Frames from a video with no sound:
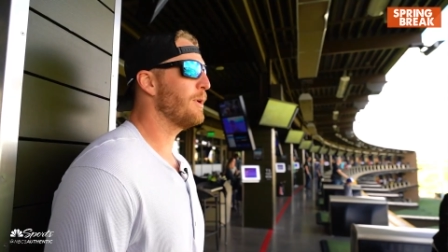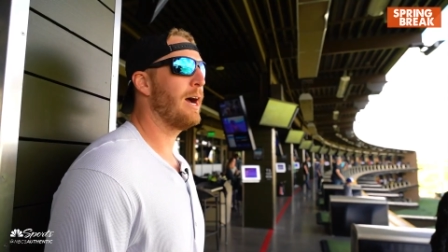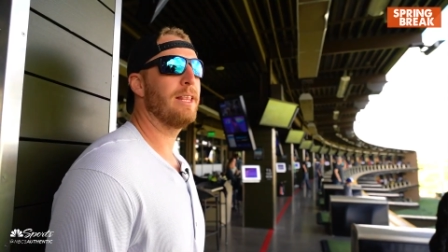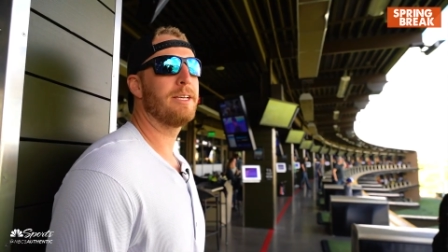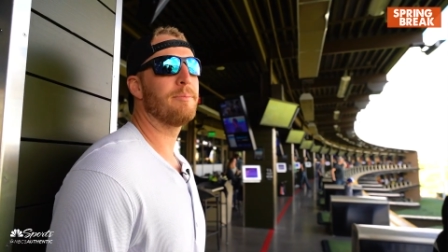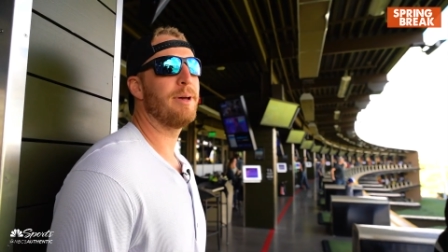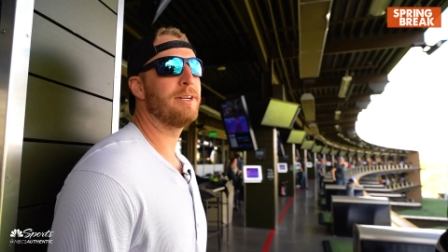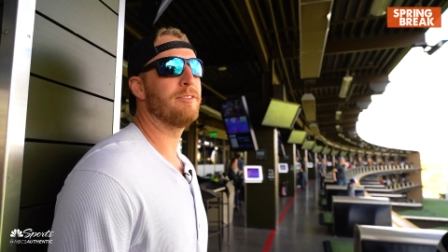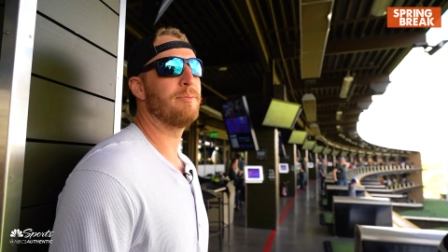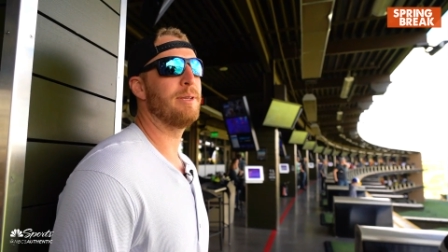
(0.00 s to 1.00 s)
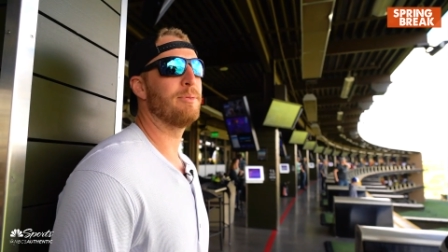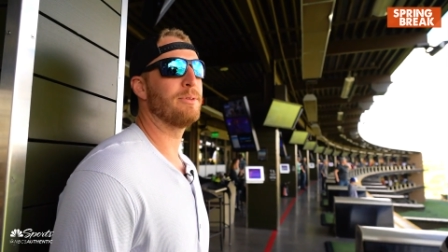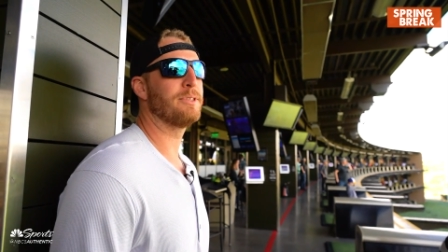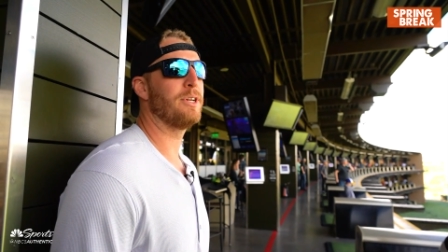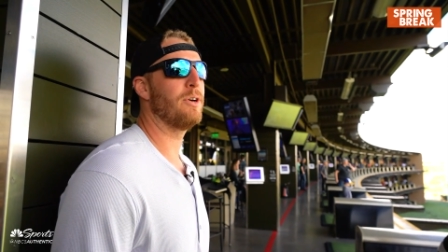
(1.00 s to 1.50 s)
We're highly competitive people,
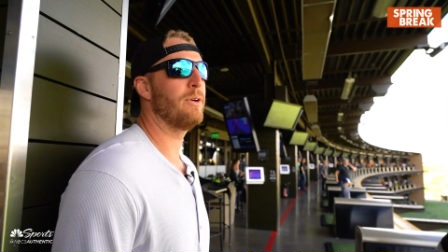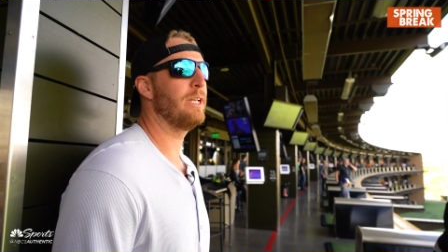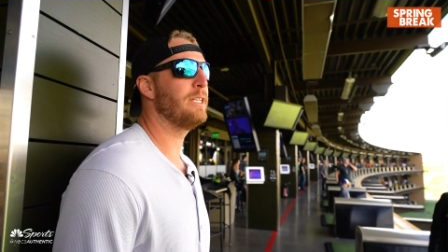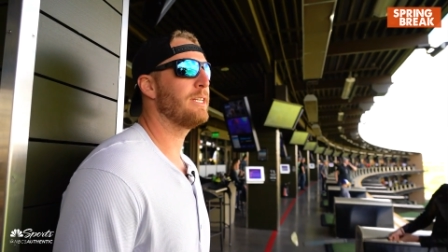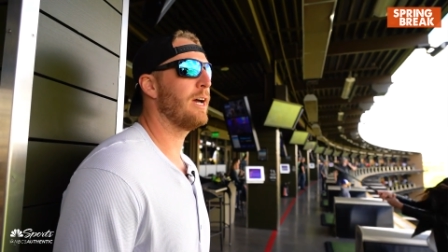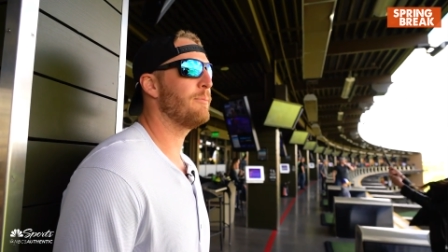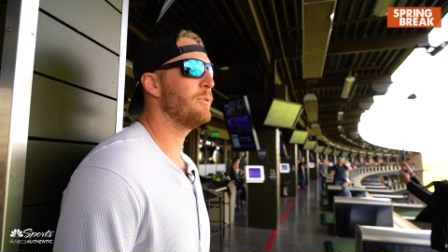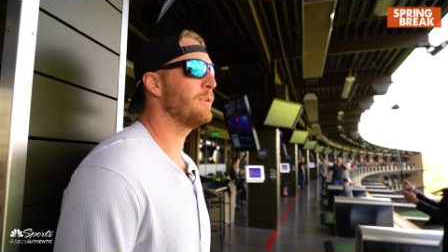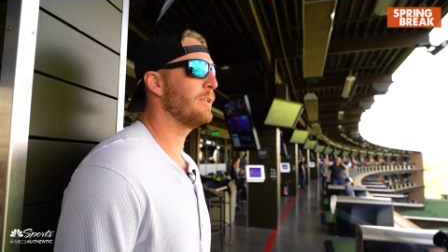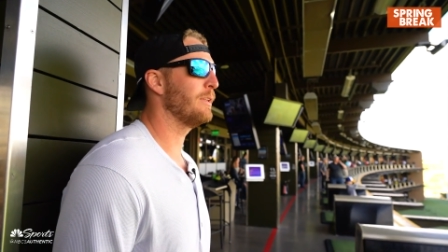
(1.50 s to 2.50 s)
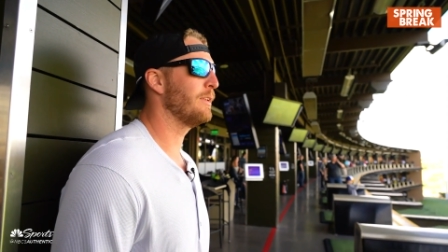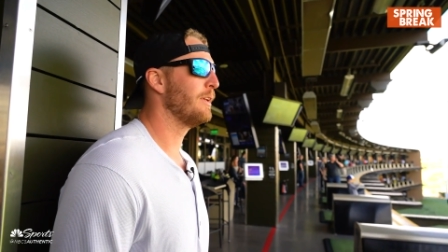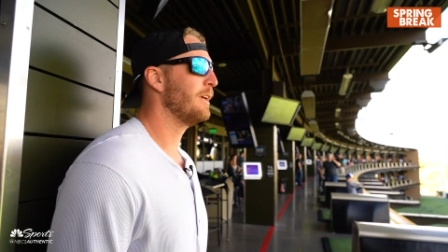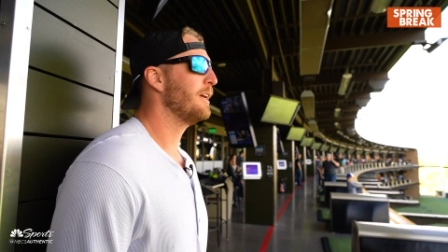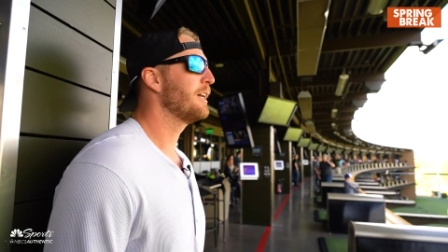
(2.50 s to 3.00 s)
so anytime you can
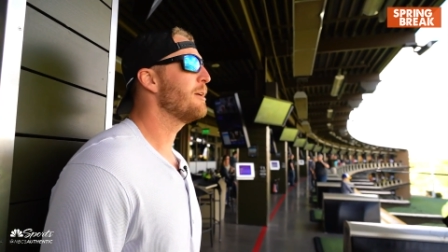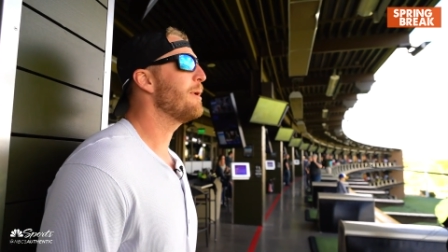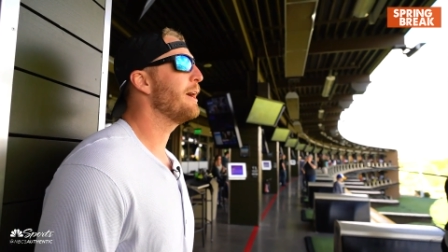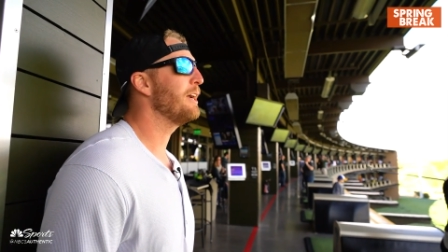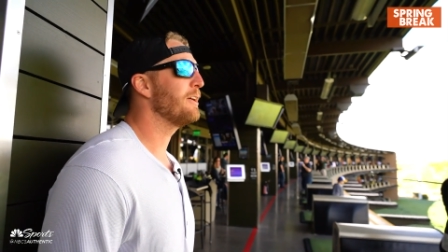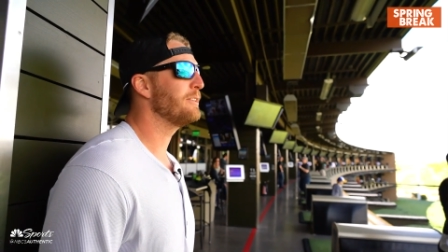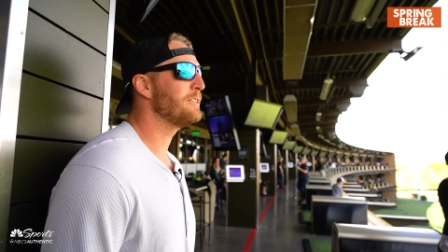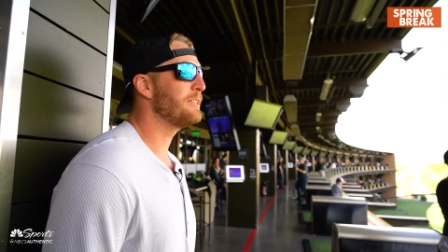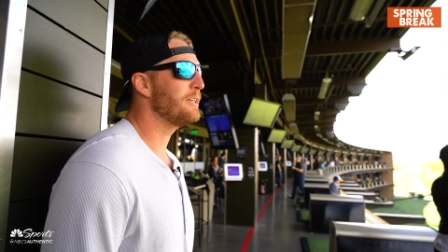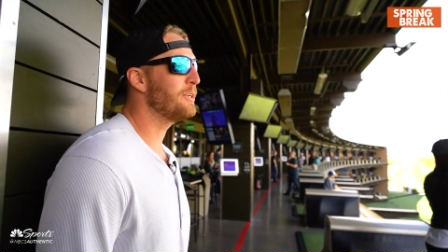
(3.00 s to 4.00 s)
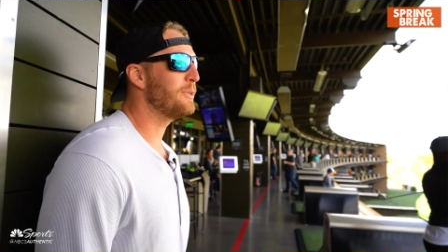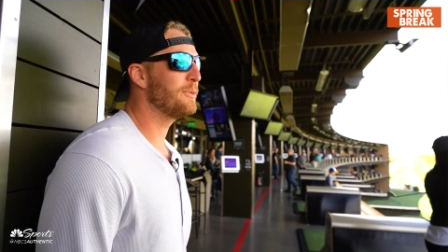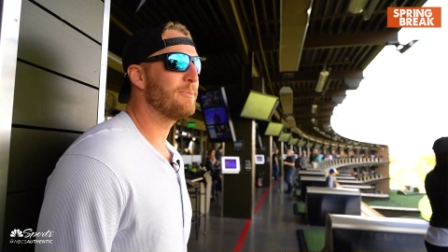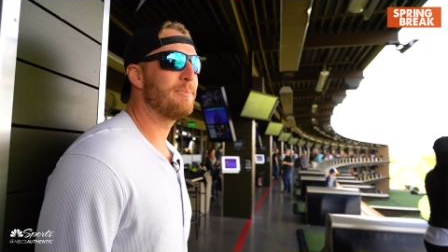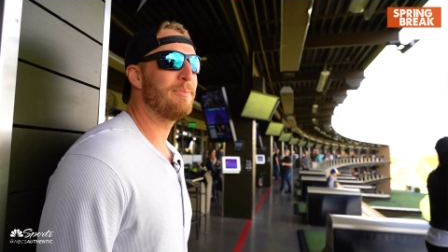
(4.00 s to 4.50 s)
come out here and still
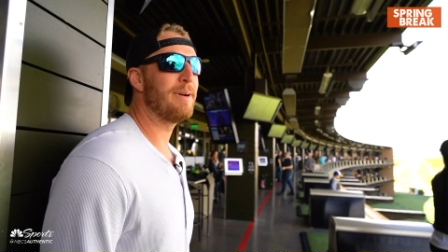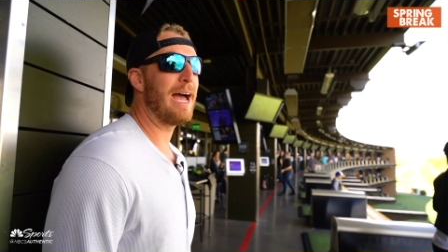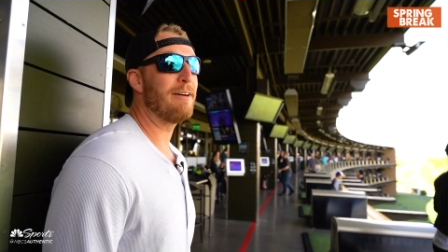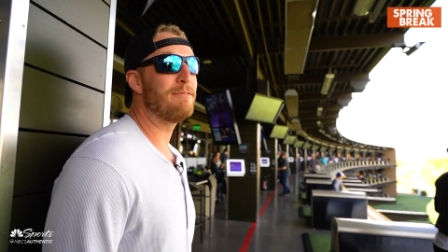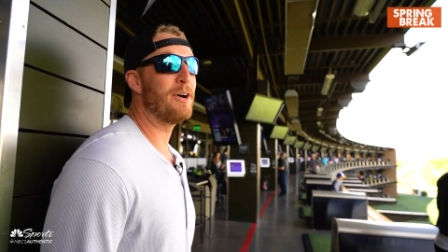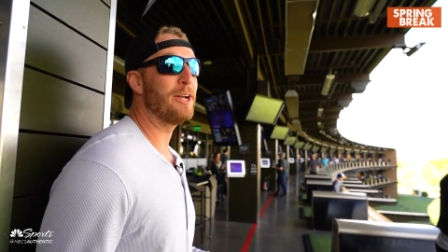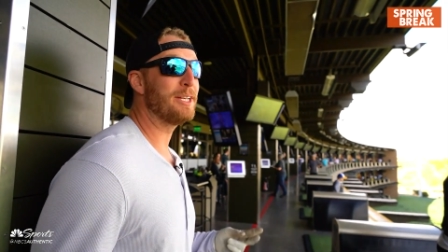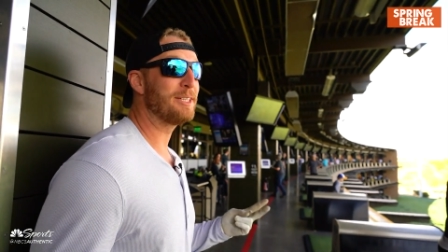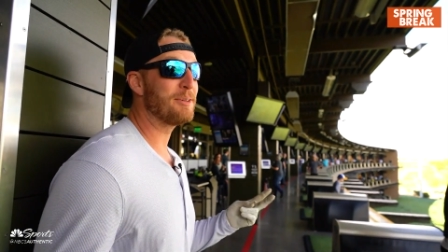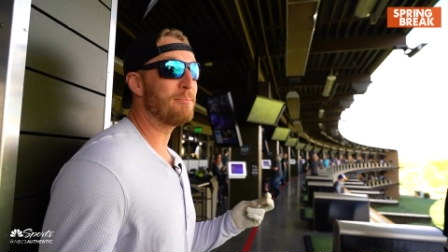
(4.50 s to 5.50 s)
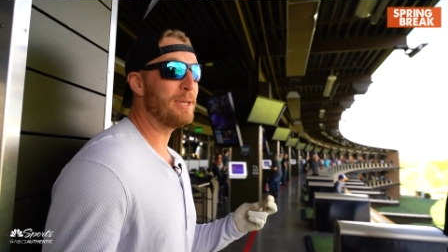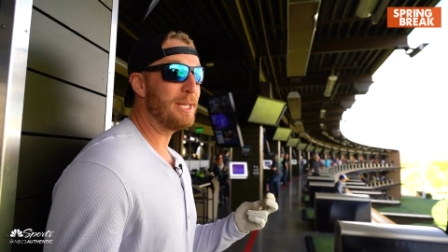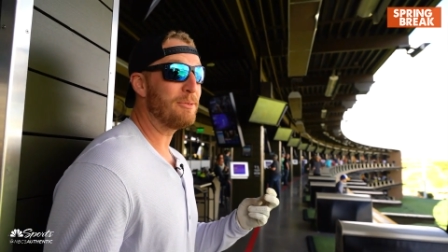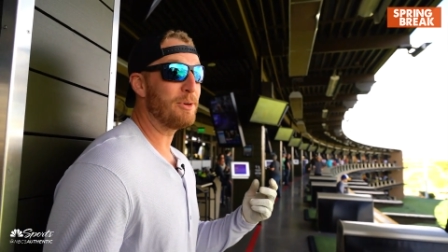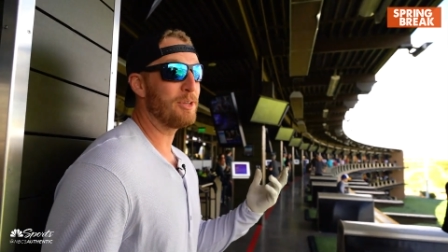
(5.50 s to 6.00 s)
have fun and
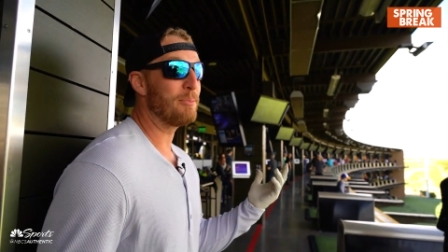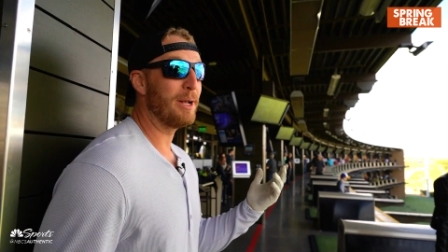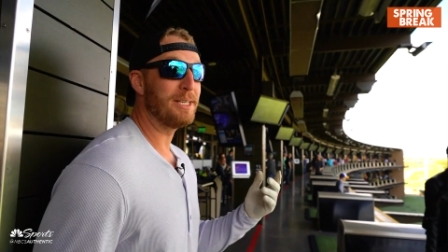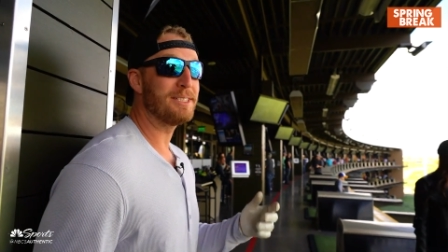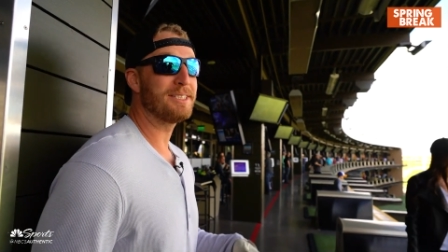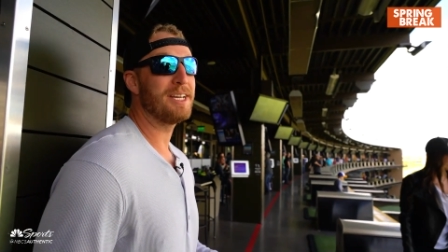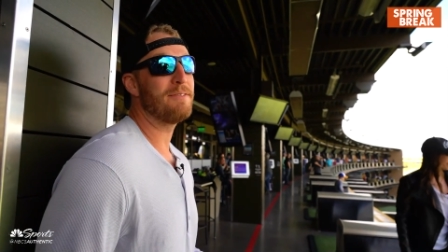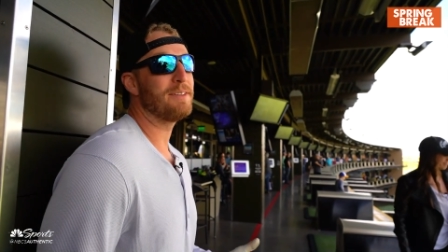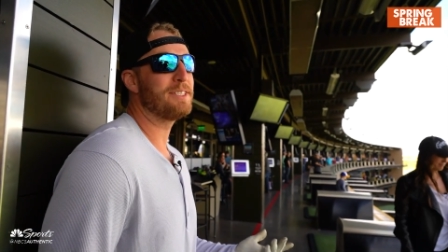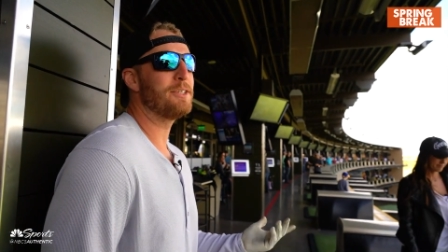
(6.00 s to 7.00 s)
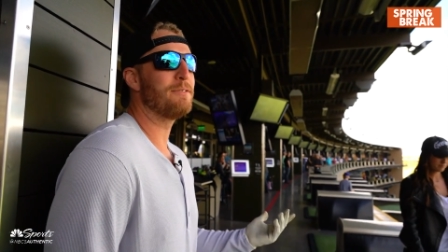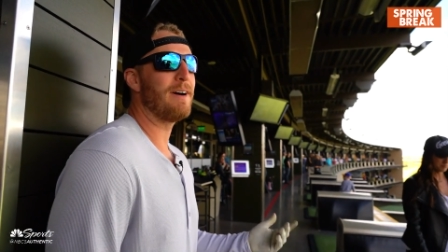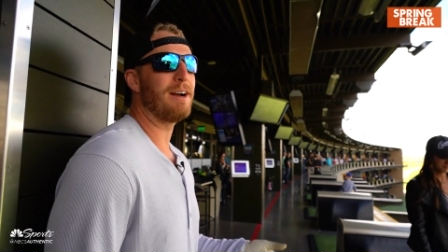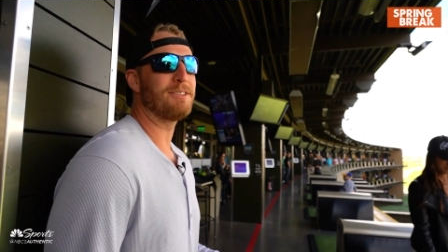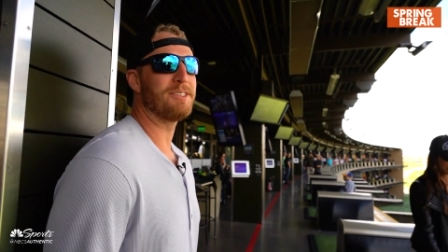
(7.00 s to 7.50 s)
compete with your buddies and stuff, it still
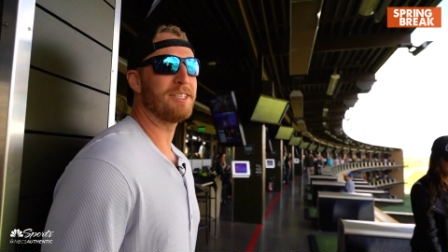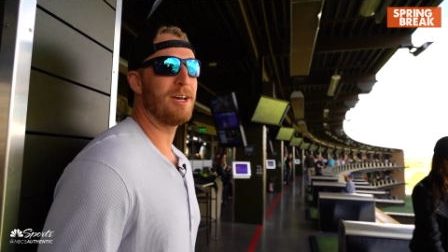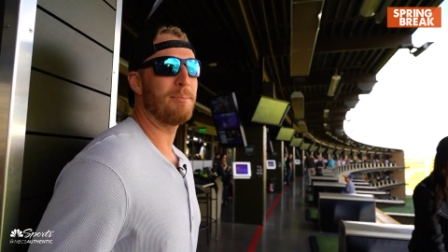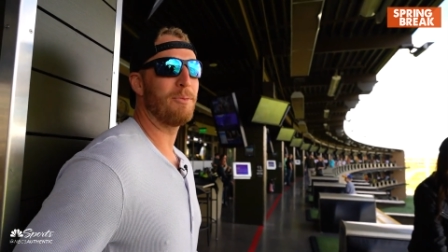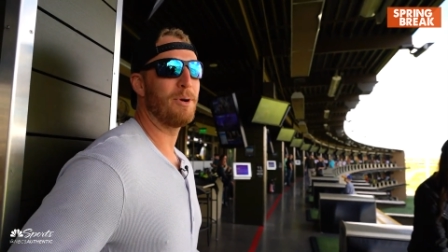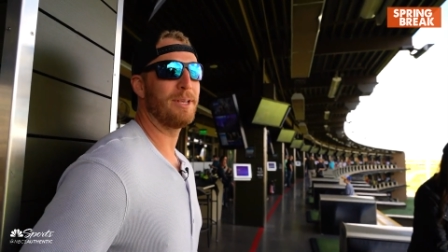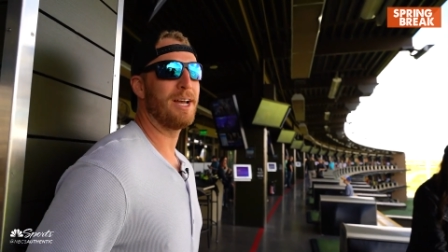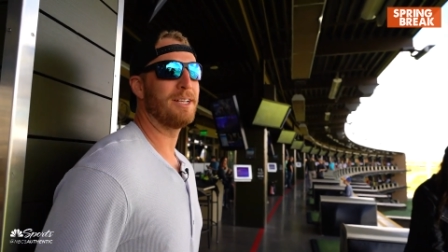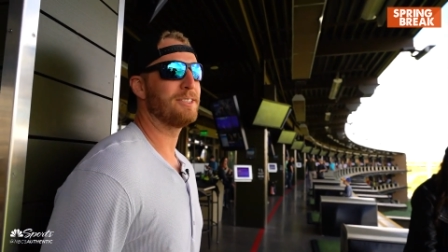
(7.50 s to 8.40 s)
fires us up and whatnot.